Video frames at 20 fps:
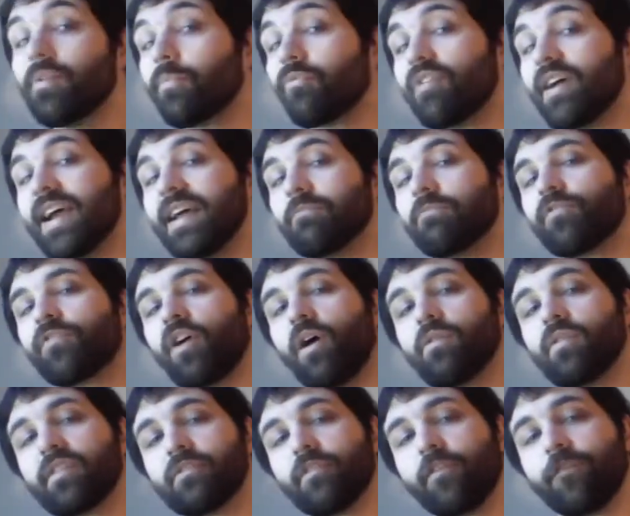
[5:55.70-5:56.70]
8, we've
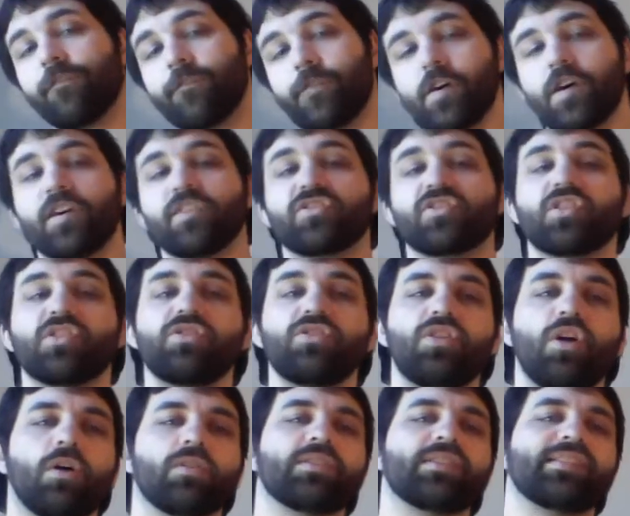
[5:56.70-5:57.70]
got the first
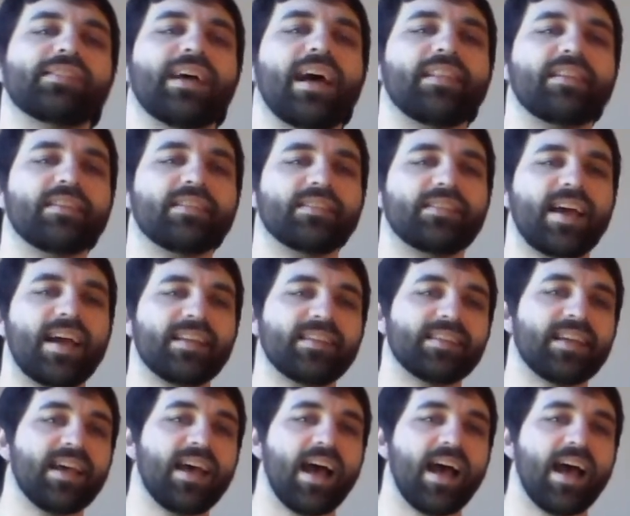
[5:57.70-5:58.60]
non-standard set,